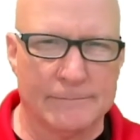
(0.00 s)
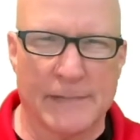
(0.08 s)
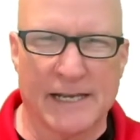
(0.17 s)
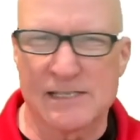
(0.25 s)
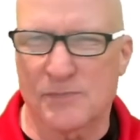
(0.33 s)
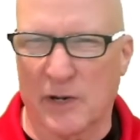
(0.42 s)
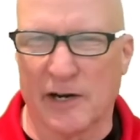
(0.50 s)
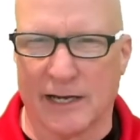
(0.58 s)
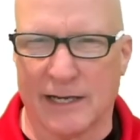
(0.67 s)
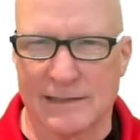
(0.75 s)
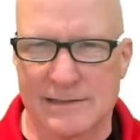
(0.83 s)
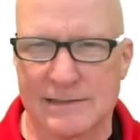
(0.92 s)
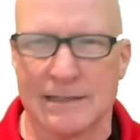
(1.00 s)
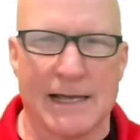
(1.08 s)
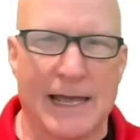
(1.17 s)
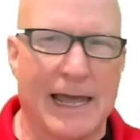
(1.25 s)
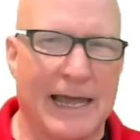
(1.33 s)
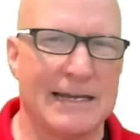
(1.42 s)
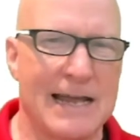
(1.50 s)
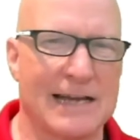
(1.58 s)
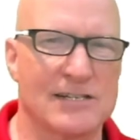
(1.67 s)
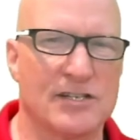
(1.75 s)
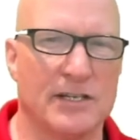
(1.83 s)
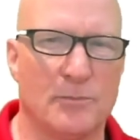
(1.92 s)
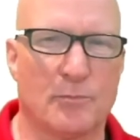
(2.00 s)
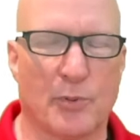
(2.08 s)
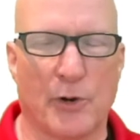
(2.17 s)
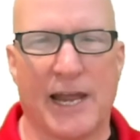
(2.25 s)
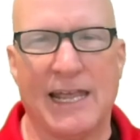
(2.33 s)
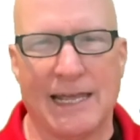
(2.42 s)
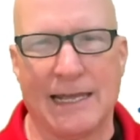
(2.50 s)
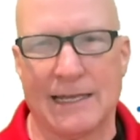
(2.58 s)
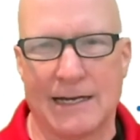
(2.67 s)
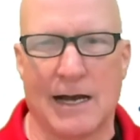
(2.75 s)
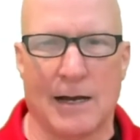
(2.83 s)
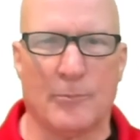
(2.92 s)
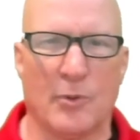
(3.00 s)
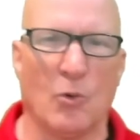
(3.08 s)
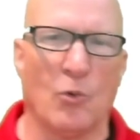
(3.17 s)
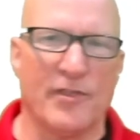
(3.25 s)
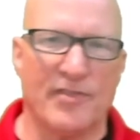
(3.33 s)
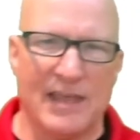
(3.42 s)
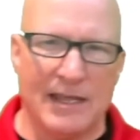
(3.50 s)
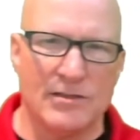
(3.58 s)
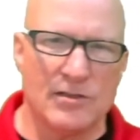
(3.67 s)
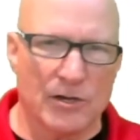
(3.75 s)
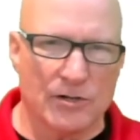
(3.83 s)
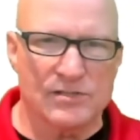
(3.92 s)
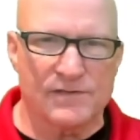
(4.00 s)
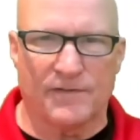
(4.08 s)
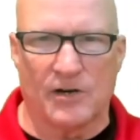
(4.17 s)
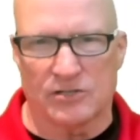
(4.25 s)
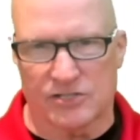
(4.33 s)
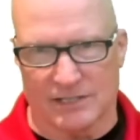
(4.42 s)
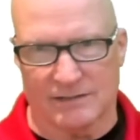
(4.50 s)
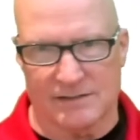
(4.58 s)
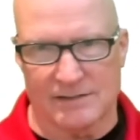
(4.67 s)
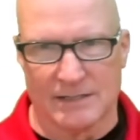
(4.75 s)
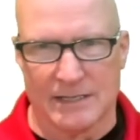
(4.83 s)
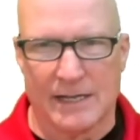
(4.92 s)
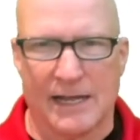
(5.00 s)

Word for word: experience and actually breaking it up within those functions.